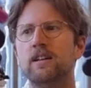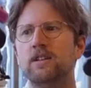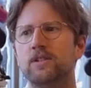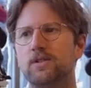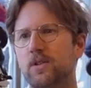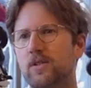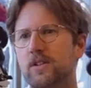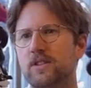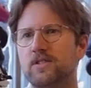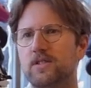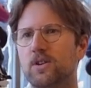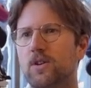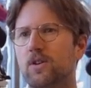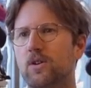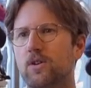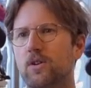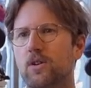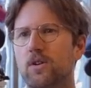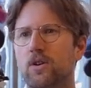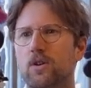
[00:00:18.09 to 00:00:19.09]
so there's a
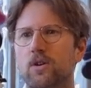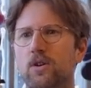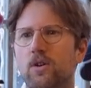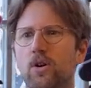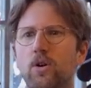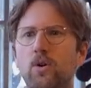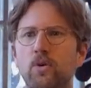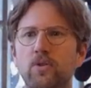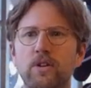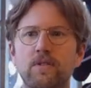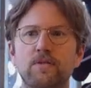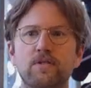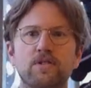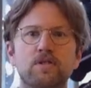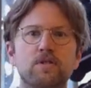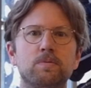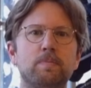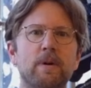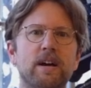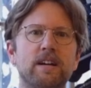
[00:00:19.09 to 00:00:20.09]
whole different
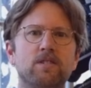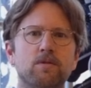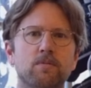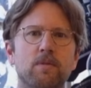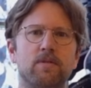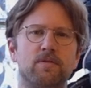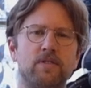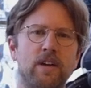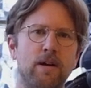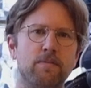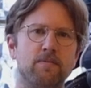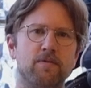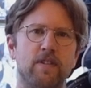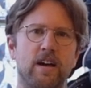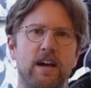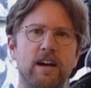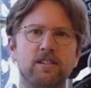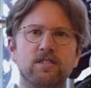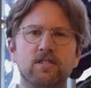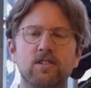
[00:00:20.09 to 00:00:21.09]
spectrum of type of
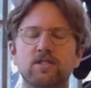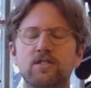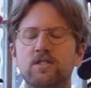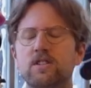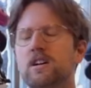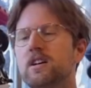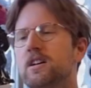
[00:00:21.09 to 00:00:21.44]
axles.